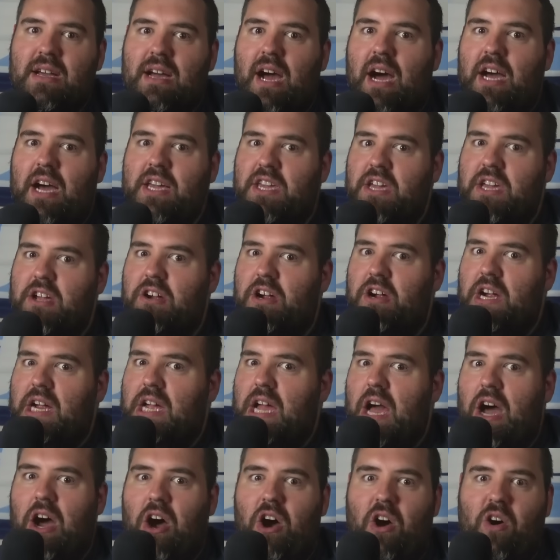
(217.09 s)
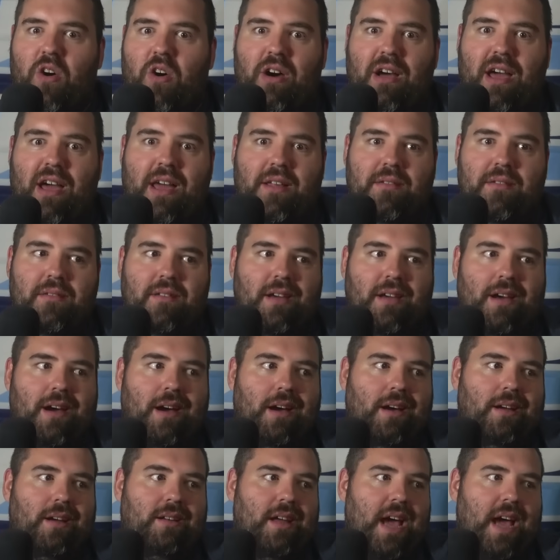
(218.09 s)
a year ago at
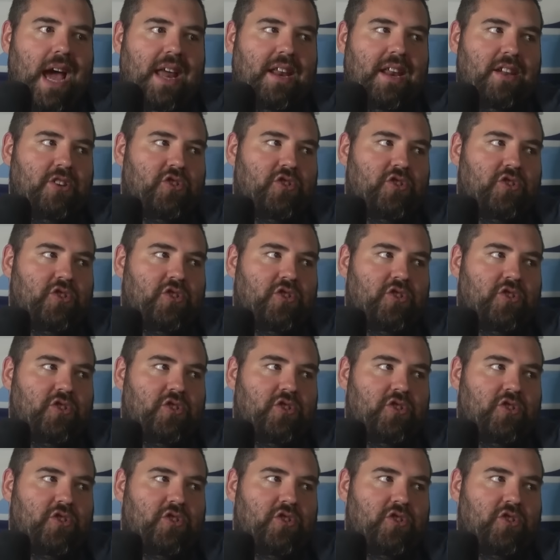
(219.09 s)
a